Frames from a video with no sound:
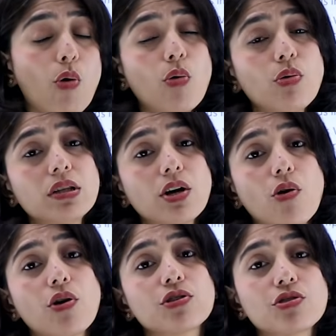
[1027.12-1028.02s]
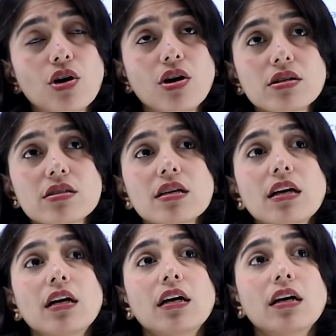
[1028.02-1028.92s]
all the orthodox
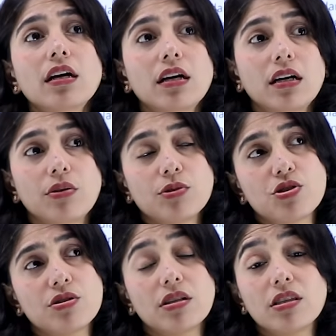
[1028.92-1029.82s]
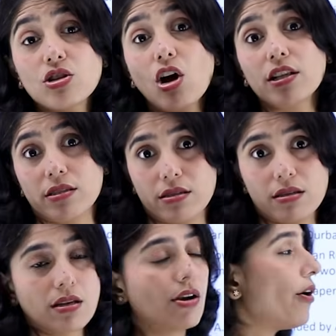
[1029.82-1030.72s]
the thoughts.